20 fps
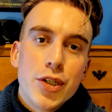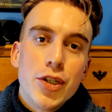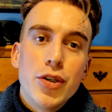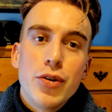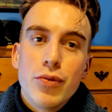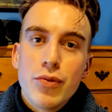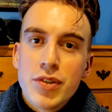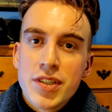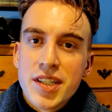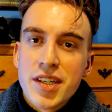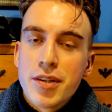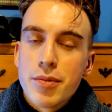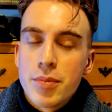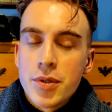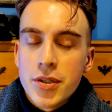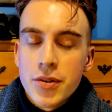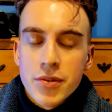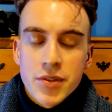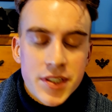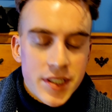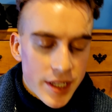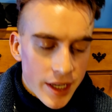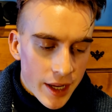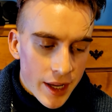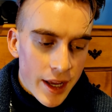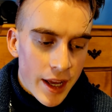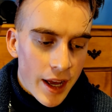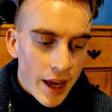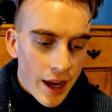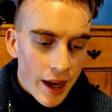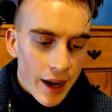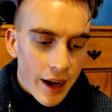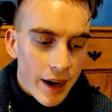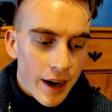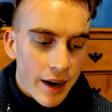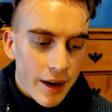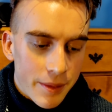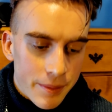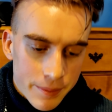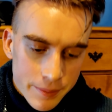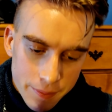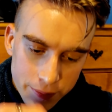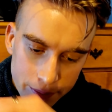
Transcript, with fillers: used and abused. Um,